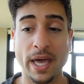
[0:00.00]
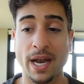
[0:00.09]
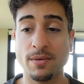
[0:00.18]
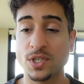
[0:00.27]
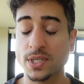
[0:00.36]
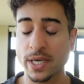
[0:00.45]
and I
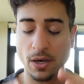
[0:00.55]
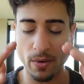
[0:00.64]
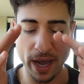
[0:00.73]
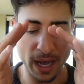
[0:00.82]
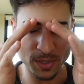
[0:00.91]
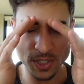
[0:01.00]
was just like all
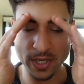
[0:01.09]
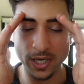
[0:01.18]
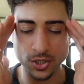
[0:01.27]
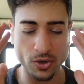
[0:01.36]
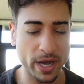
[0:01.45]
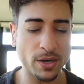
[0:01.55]
right I'm just gonna
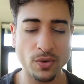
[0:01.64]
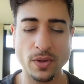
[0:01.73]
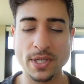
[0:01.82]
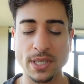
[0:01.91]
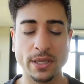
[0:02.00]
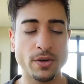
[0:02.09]
try to do
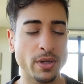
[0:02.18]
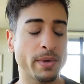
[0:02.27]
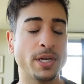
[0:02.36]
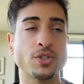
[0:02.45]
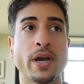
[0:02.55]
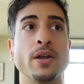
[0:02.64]
this literally I'm
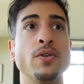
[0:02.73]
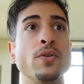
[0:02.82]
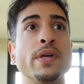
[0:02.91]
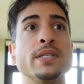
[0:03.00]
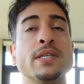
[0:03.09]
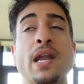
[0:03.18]
gonna try to do
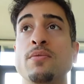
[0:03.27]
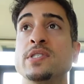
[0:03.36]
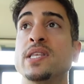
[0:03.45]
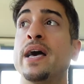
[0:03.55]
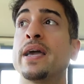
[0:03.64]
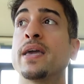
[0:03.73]
this and I was
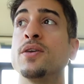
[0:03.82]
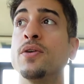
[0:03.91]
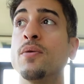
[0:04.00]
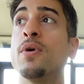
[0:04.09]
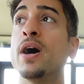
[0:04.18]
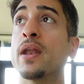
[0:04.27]
like you
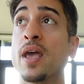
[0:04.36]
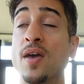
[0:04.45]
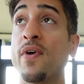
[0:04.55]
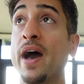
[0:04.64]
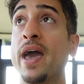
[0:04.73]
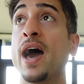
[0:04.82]
know what if
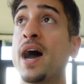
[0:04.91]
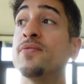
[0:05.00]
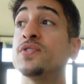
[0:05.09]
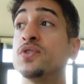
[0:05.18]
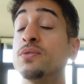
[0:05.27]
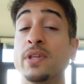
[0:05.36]
I
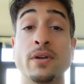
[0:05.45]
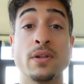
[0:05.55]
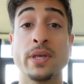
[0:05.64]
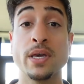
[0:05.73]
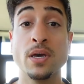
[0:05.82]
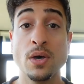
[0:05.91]
have to
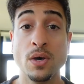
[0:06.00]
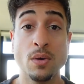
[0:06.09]
literally